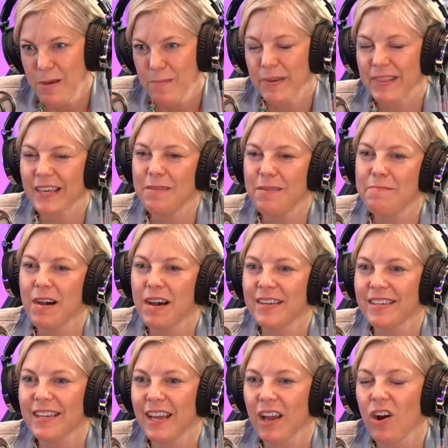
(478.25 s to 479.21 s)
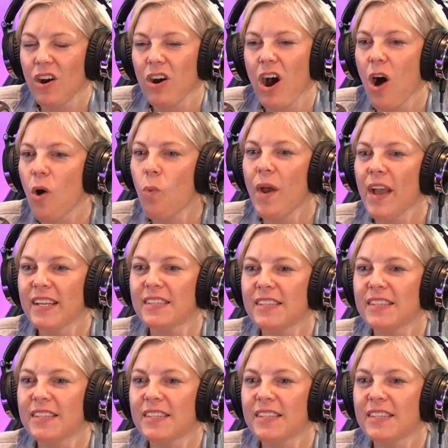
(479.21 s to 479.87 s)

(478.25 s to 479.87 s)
But then Monday, I'll wait